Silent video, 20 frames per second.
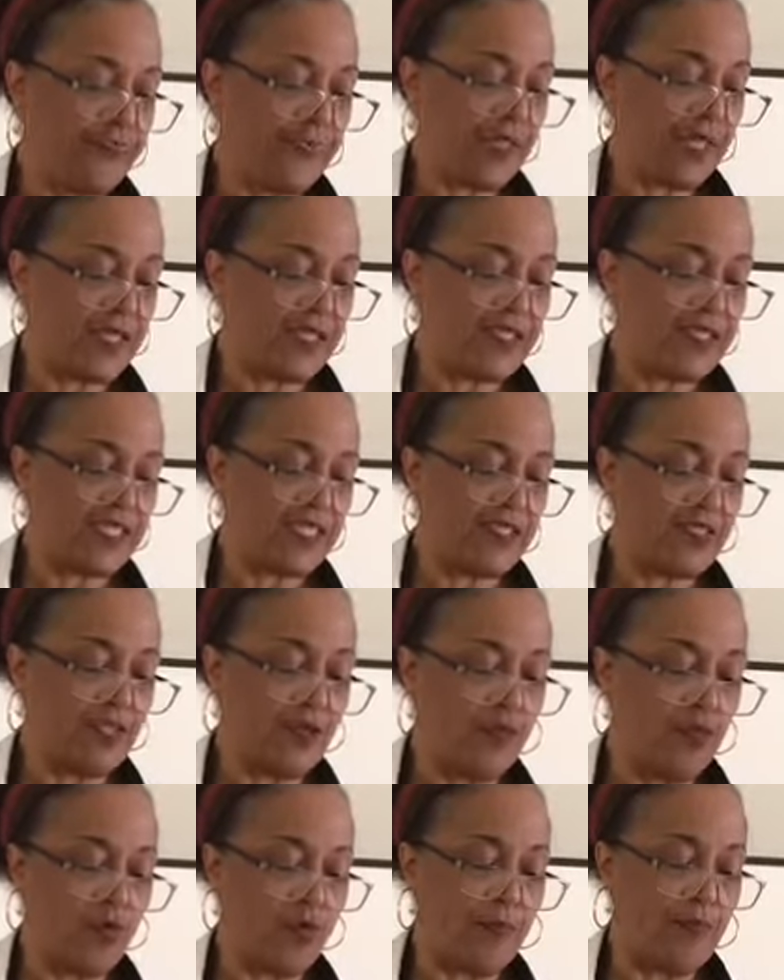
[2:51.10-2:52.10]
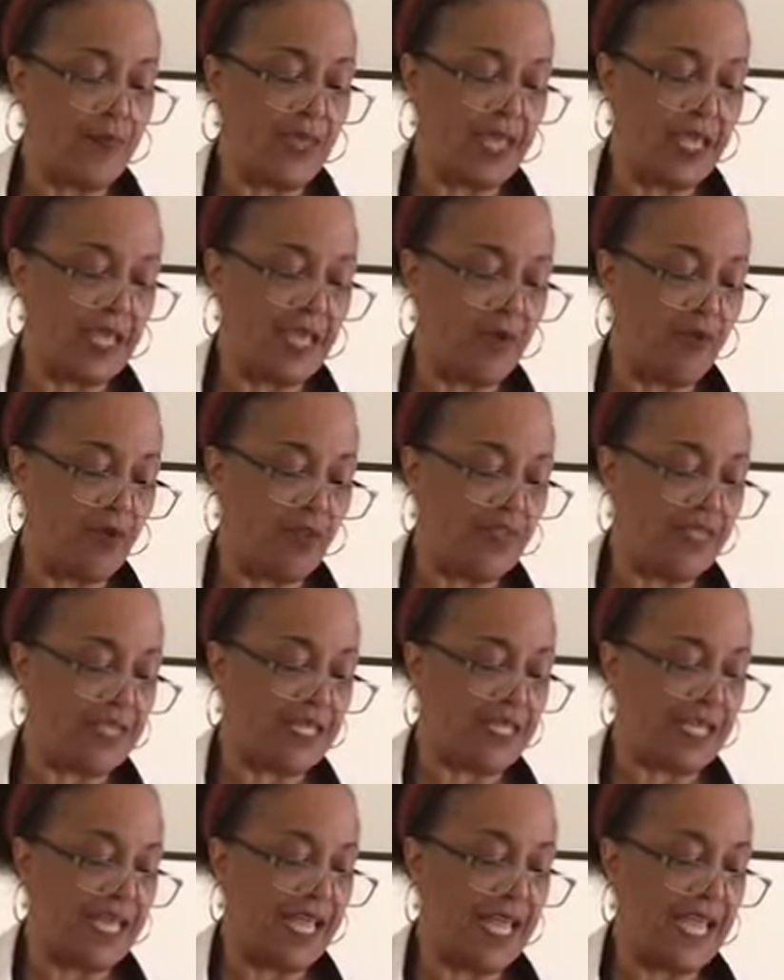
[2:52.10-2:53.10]
system would be with a
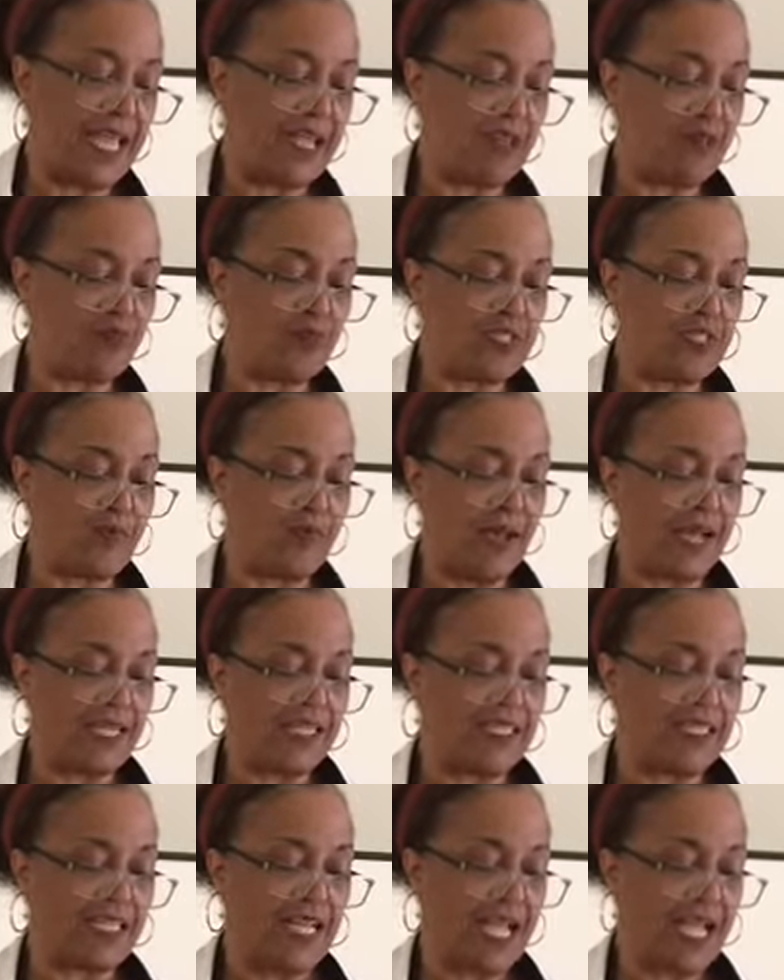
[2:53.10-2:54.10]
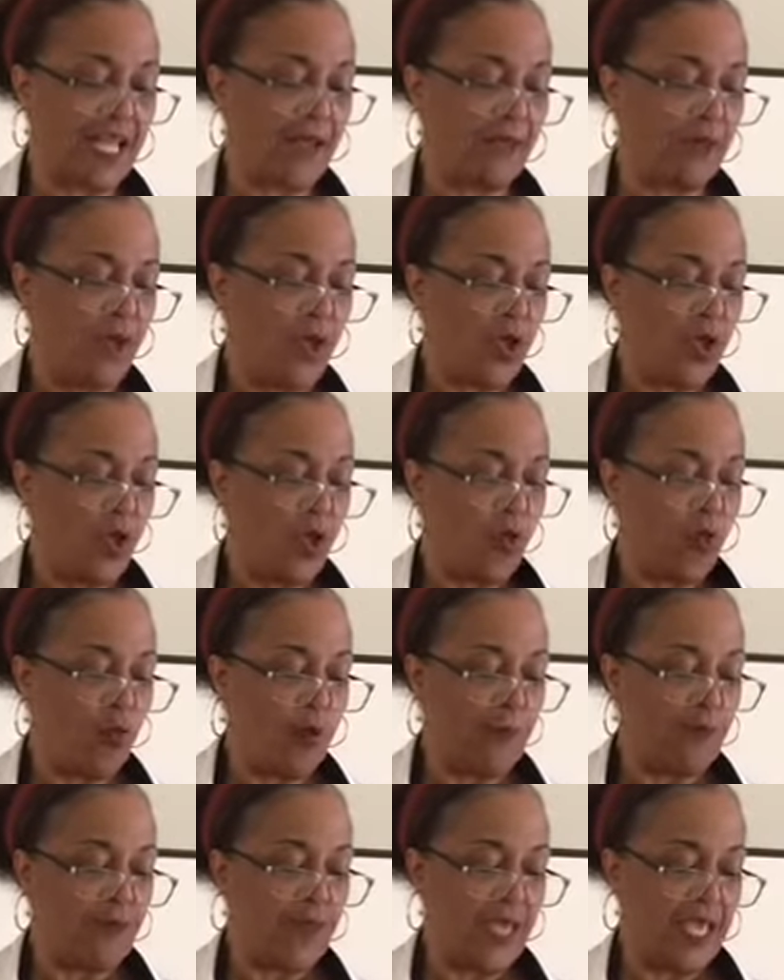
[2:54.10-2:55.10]
delayed response time
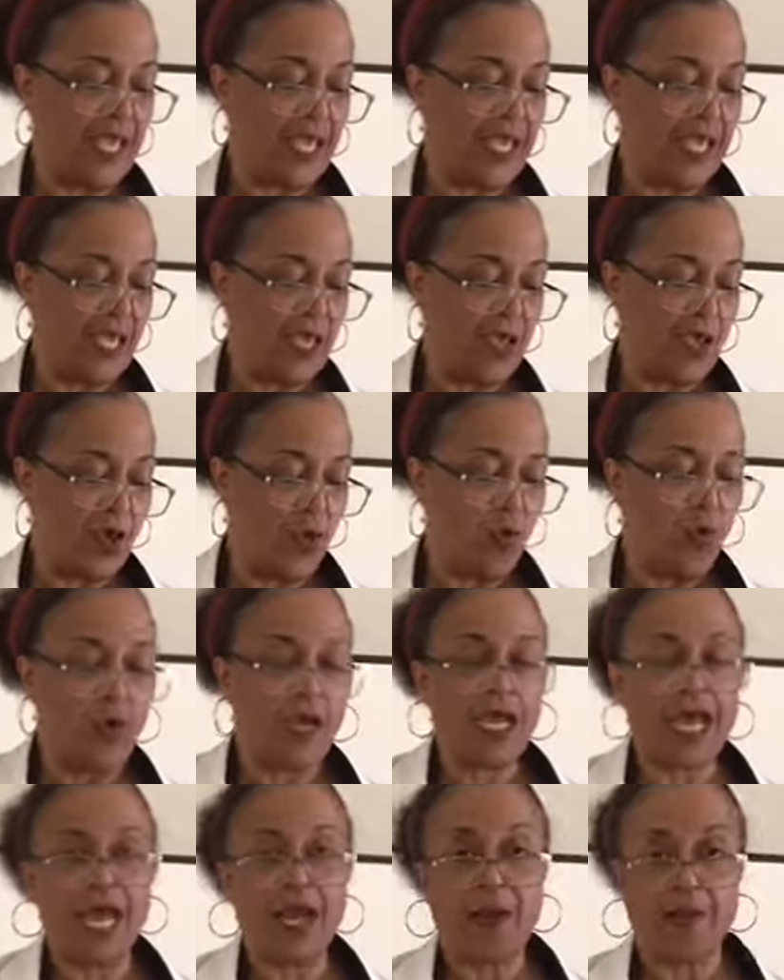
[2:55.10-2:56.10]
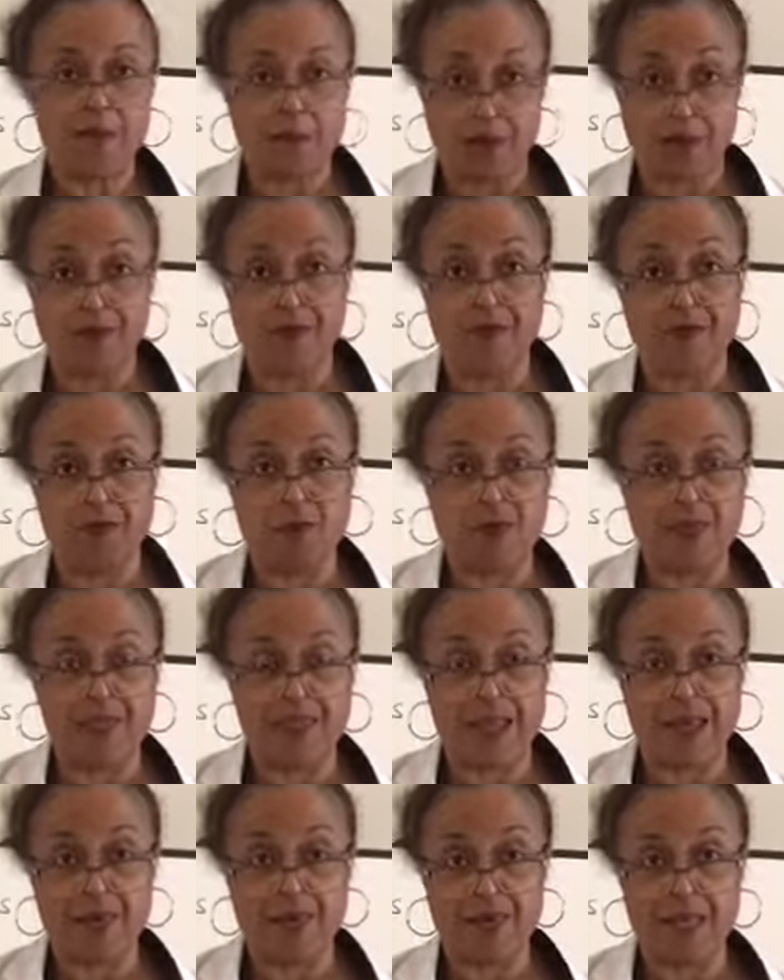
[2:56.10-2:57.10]
would be, what kind of buffer would
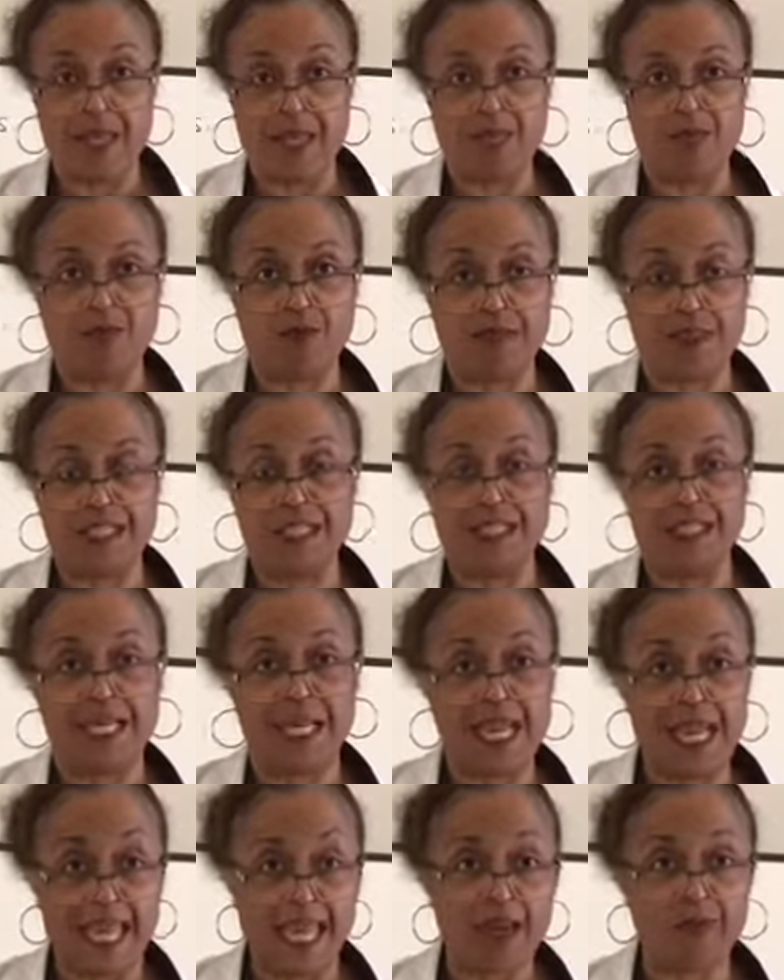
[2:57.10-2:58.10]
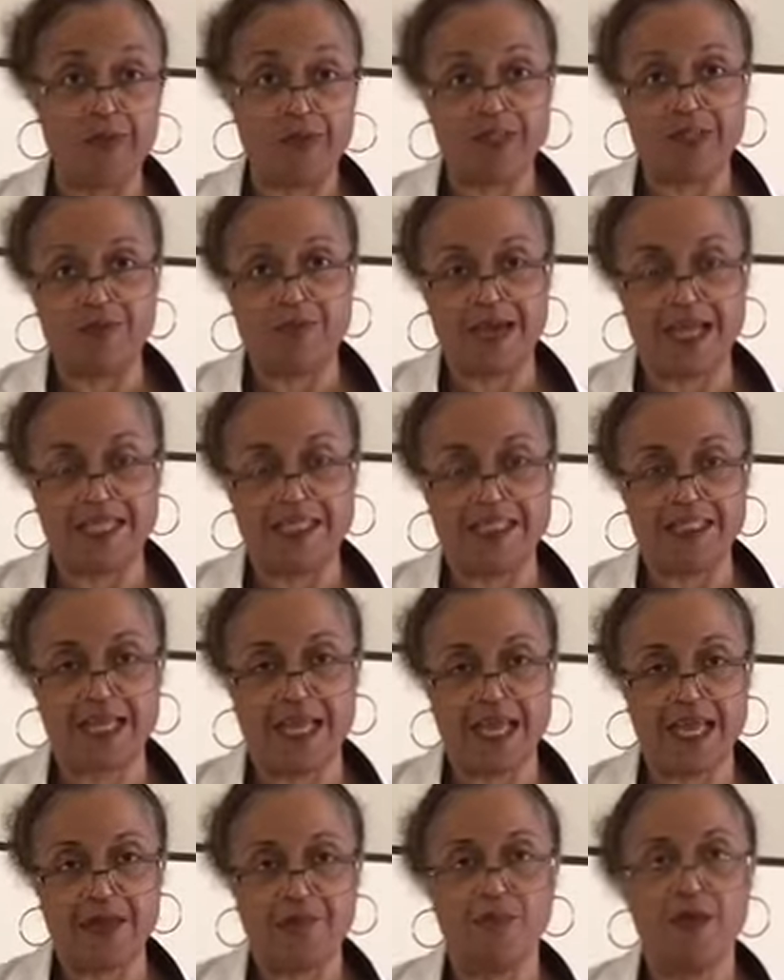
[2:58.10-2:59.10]
that be with the delayed response
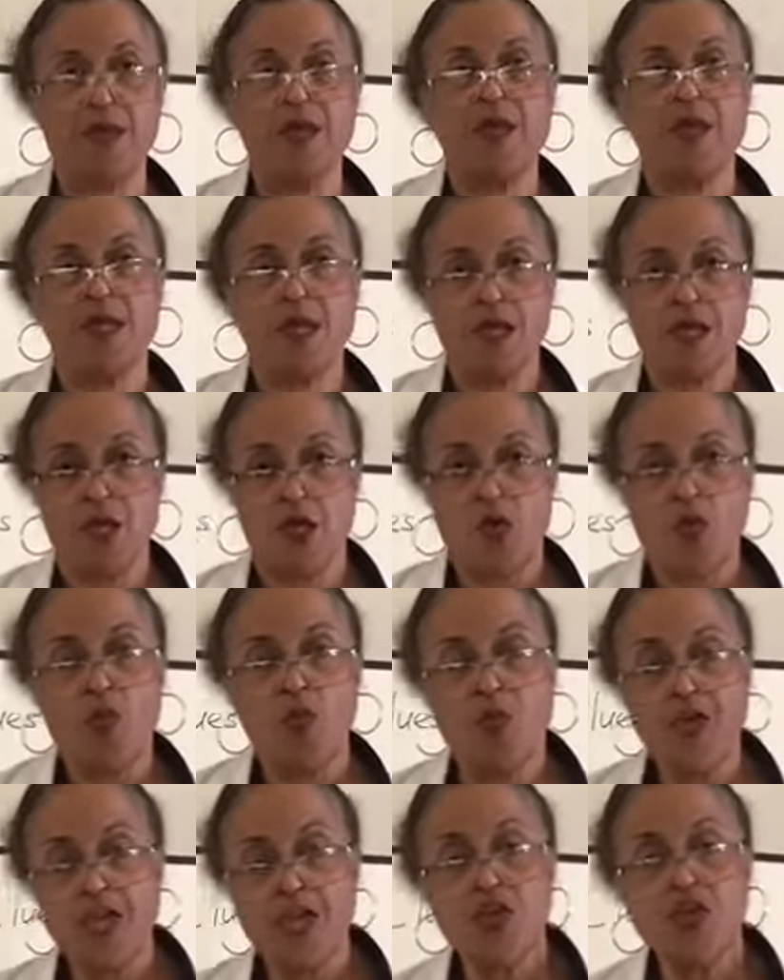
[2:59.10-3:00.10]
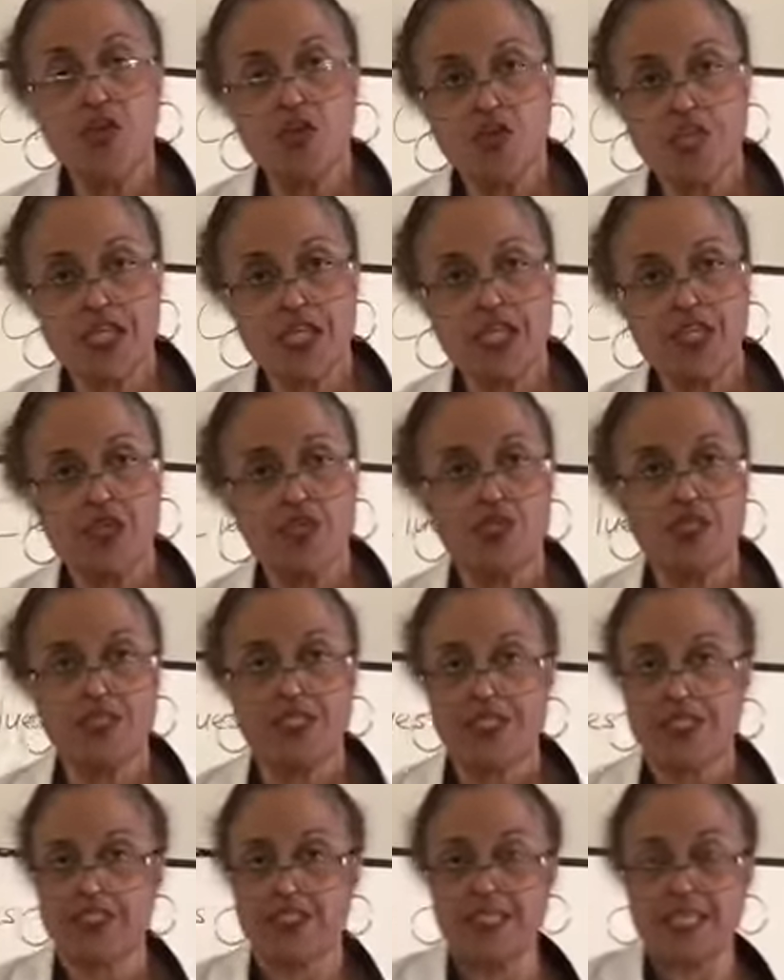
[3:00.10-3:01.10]
time? We usually use
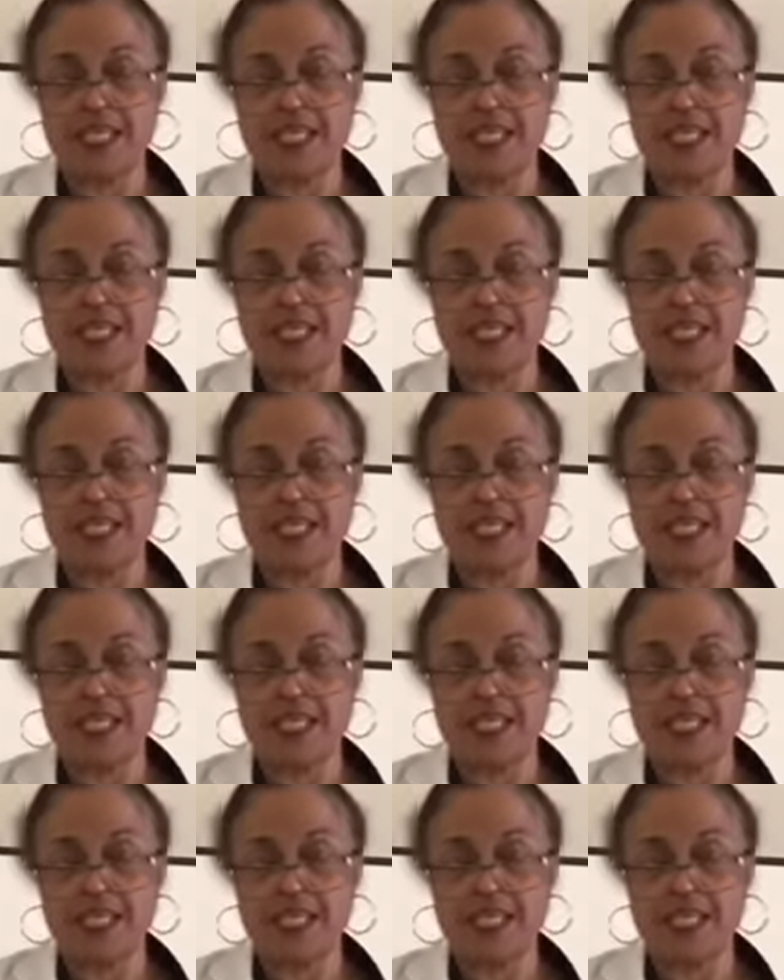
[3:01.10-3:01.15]
just the